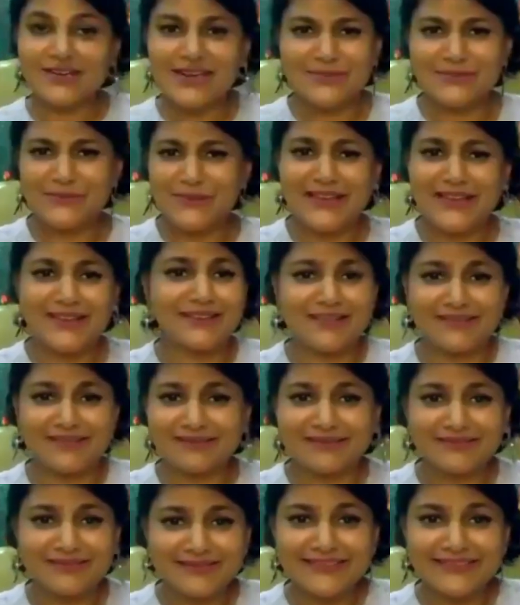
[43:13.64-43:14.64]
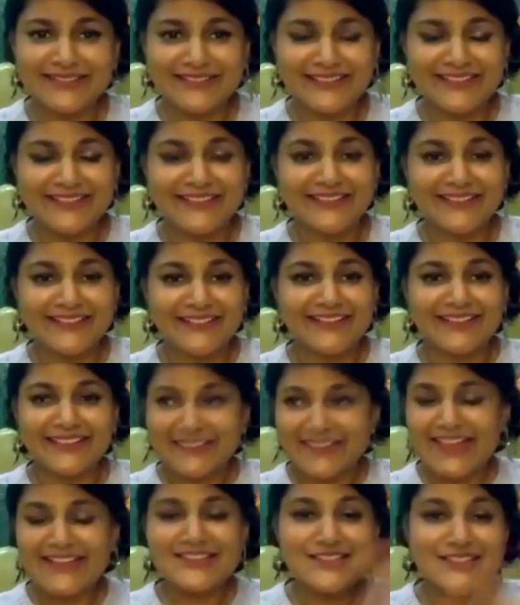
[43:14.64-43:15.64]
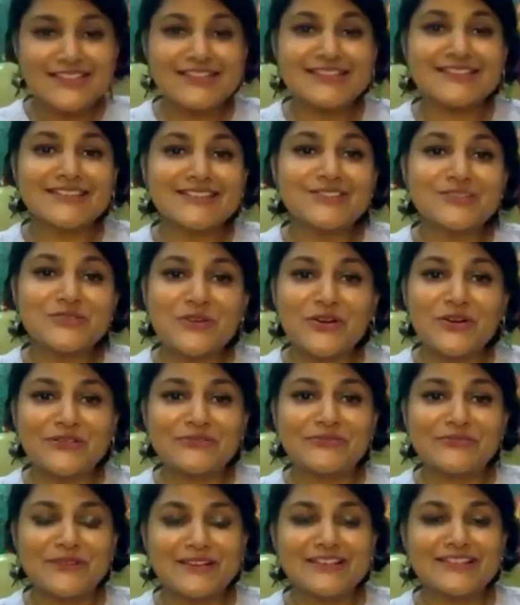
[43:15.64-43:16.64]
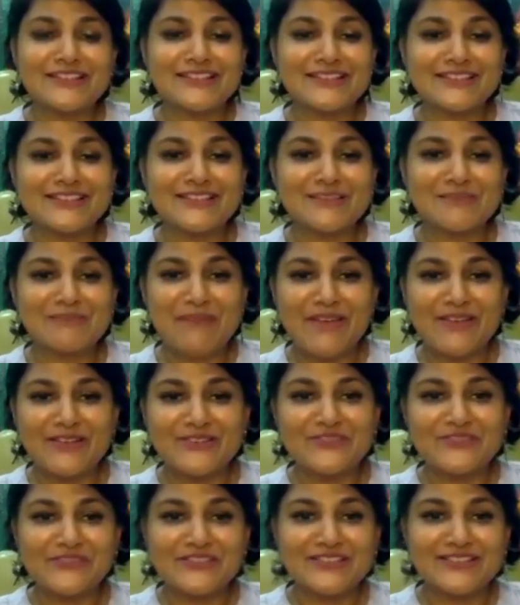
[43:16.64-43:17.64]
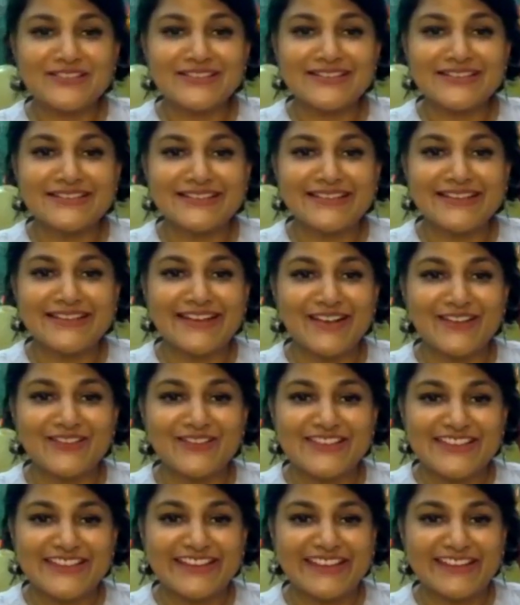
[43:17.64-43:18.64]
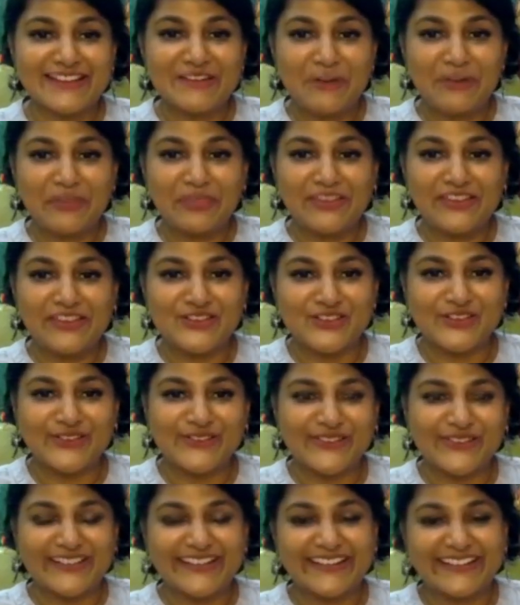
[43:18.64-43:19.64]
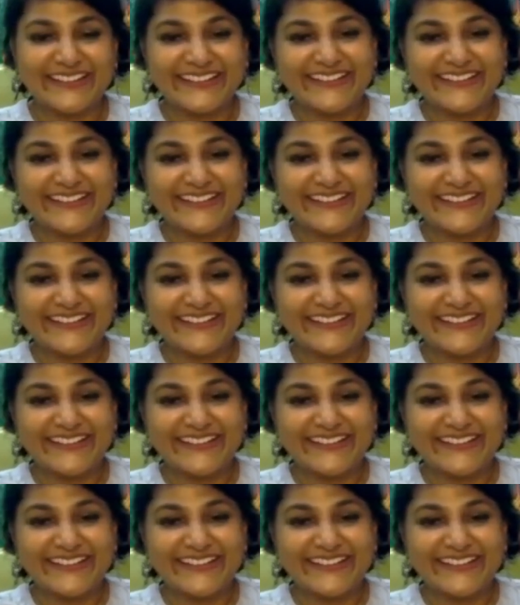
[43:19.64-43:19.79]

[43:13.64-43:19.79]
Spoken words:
I'm like, let's sit and talk first. The parents first need the counseling, not the children.